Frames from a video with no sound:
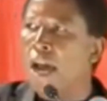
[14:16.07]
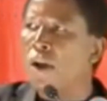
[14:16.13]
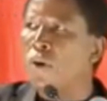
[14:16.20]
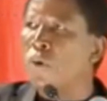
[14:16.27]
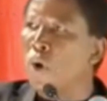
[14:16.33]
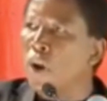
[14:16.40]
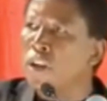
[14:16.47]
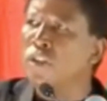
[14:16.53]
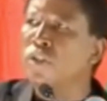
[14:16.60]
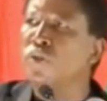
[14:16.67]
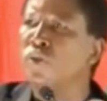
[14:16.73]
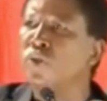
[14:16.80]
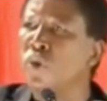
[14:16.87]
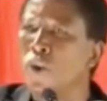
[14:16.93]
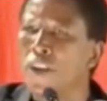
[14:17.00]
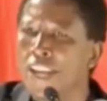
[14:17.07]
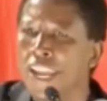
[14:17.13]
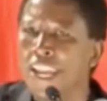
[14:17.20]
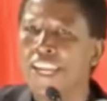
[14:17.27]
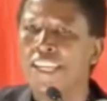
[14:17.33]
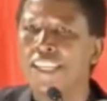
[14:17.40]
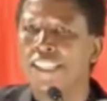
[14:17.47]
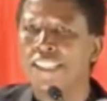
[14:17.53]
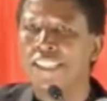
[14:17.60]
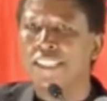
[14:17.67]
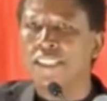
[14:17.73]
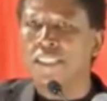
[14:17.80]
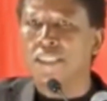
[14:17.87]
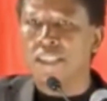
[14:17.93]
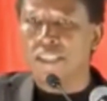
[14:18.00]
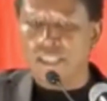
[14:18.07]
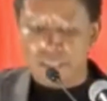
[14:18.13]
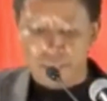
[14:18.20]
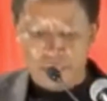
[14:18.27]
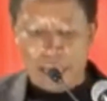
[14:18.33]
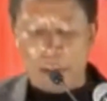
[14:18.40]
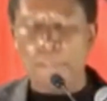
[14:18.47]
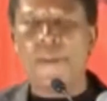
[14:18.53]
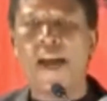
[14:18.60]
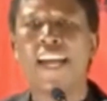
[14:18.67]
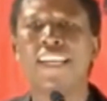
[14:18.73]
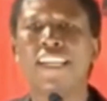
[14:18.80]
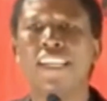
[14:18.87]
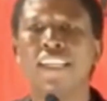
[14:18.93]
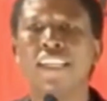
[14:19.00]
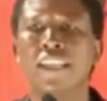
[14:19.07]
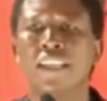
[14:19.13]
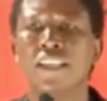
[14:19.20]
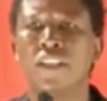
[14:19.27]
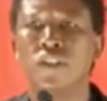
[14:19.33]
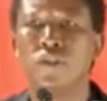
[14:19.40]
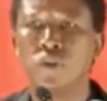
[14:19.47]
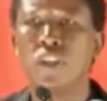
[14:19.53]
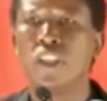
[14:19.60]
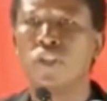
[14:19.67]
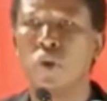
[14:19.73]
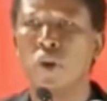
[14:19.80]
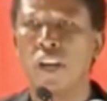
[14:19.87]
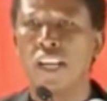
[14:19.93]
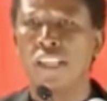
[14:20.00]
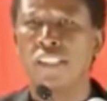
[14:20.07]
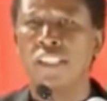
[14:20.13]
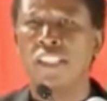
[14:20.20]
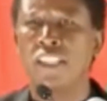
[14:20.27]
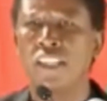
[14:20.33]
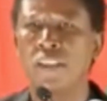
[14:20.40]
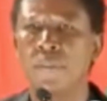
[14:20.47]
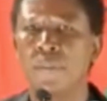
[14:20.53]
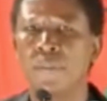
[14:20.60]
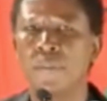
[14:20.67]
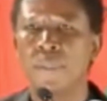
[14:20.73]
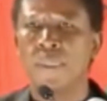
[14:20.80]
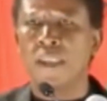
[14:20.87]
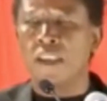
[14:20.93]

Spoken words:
are going to donate their money to this organization,